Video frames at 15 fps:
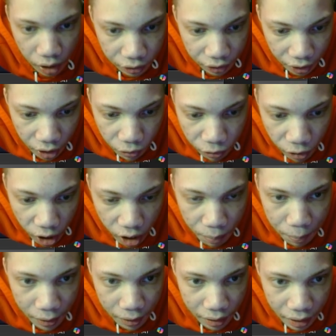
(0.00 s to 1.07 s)
They evolve,
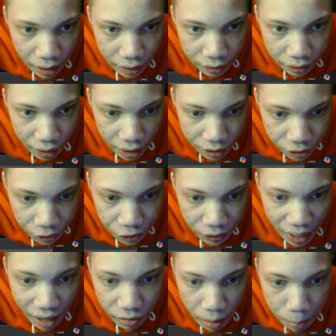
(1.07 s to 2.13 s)
but yeah, so you can
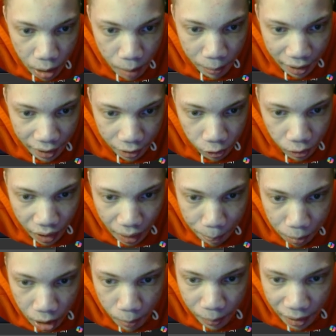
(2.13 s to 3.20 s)
have a permanent
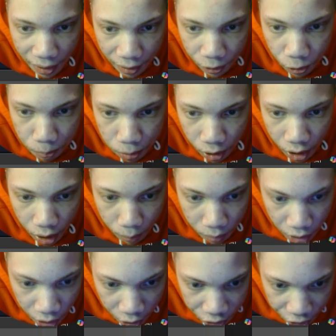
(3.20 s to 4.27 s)
angle prompt.
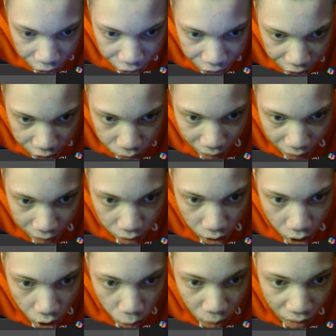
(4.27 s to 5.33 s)
So you see this right here?
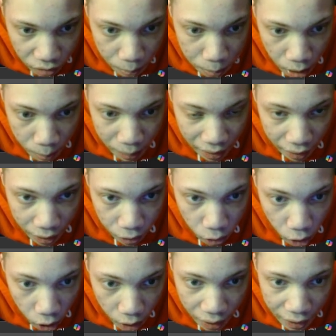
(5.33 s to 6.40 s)
We have a permanent angle.
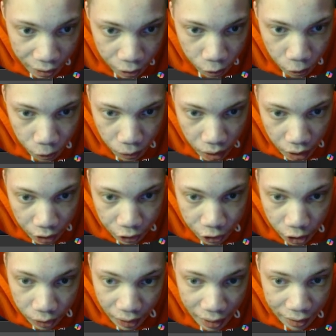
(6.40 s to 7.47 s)
Our angle,
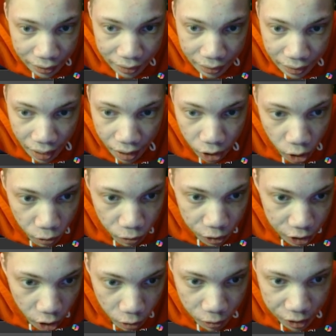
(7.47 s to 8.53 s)
your lane cannot
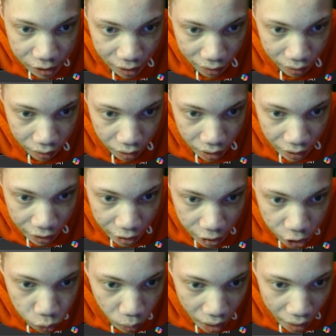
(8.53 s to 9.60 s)
oversay.
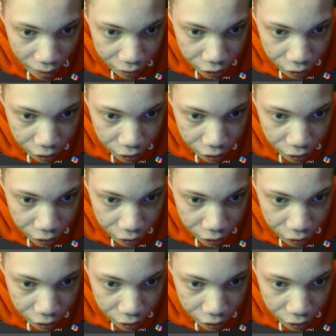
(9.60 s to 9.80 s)
Here's why.